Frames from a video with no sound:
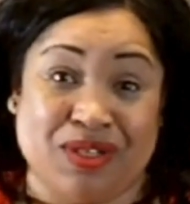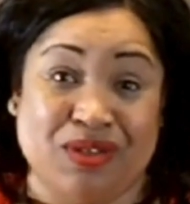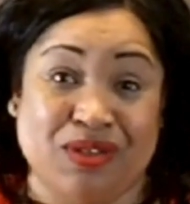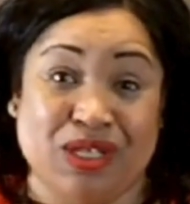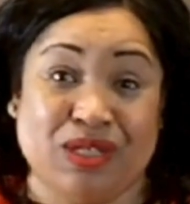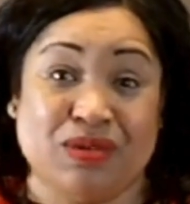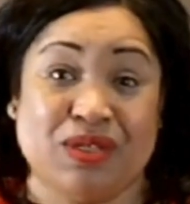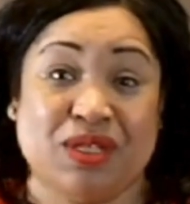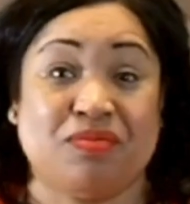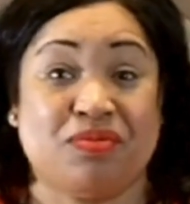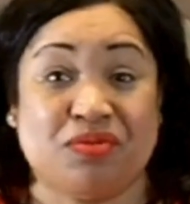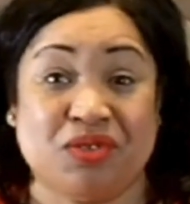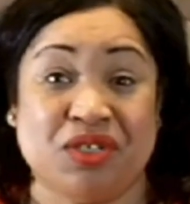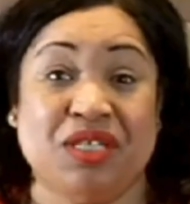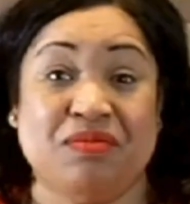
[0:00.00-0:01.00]
So this was a
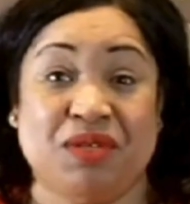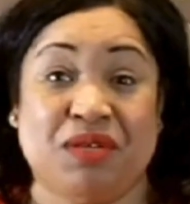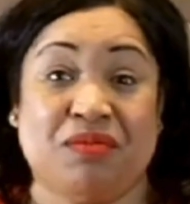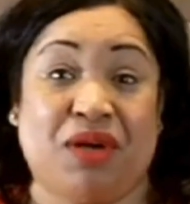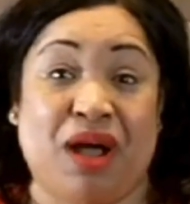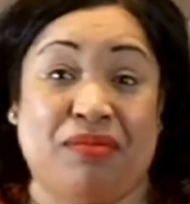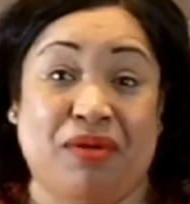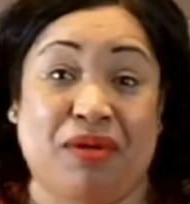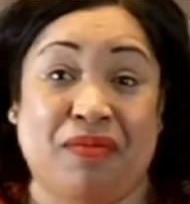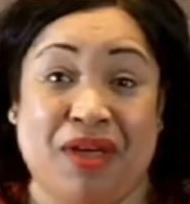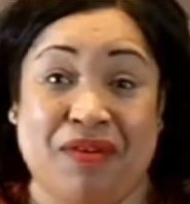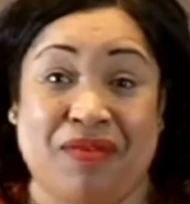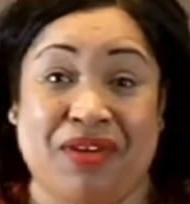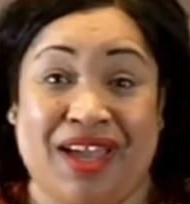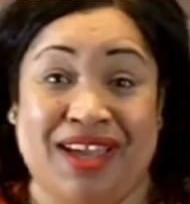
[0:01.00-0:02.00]
pretty big problem
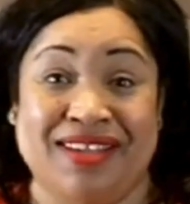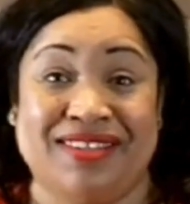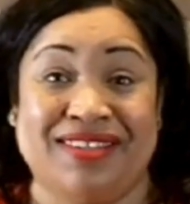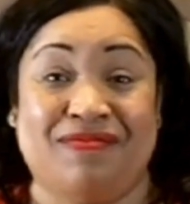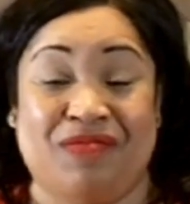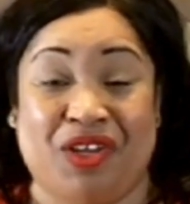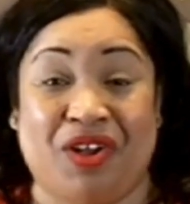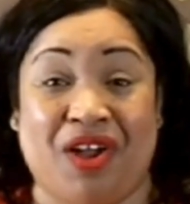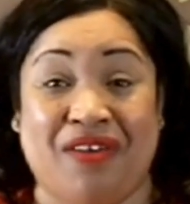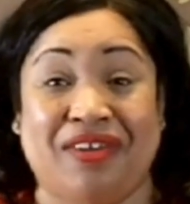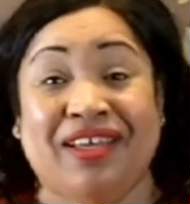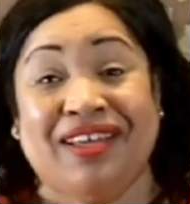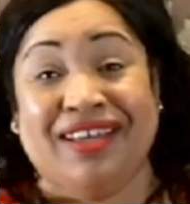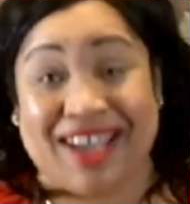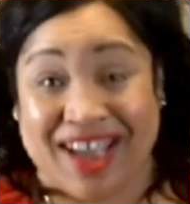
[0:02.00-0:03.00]
that we had to figure out
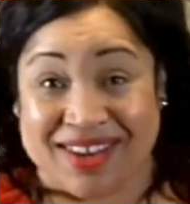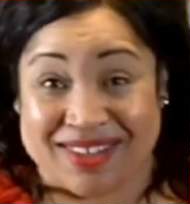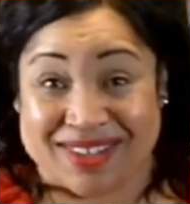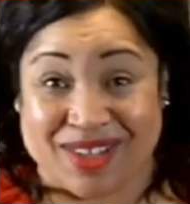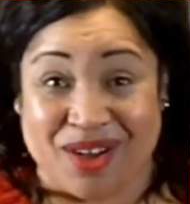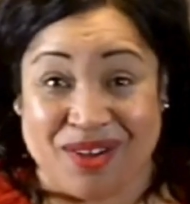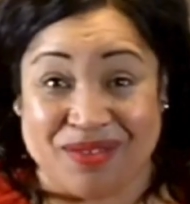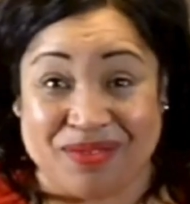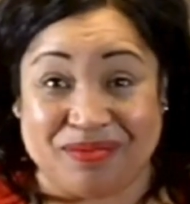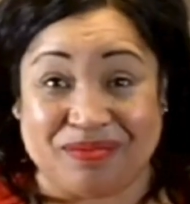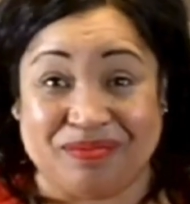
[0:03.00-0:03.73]
how to solve.